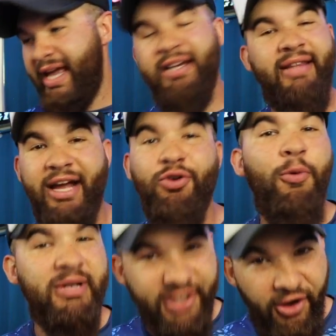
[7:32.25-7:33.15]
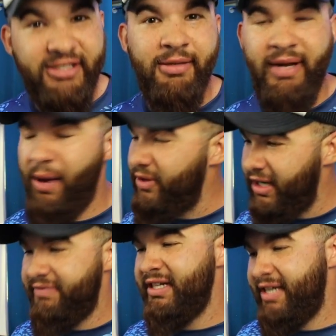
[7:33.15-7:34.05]
That that group is awesome, and I would
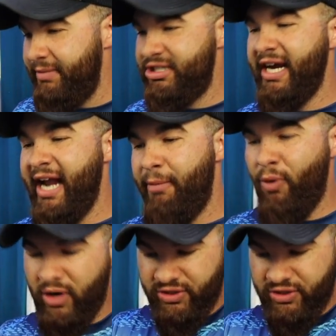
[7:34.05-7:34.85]
love to keep checking out more.